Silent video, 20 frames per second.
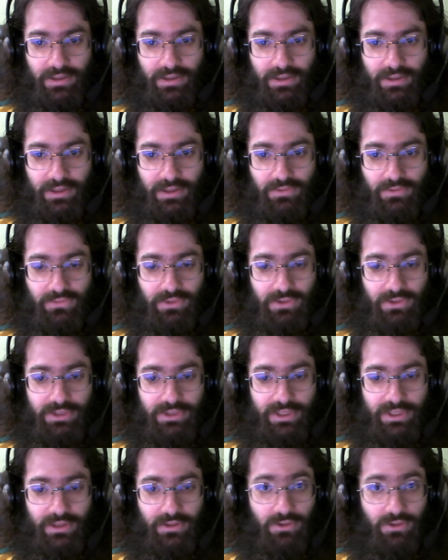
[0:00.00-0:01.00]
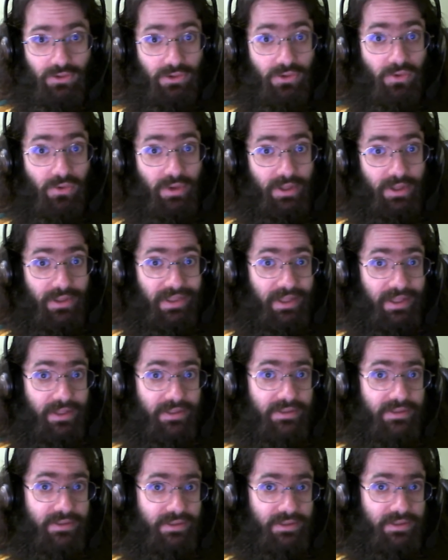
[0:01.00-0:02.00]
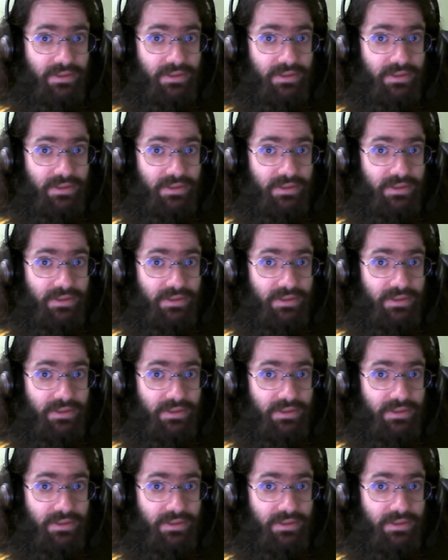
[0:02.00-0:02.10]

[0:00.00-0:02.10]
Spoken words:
confusing or annoying things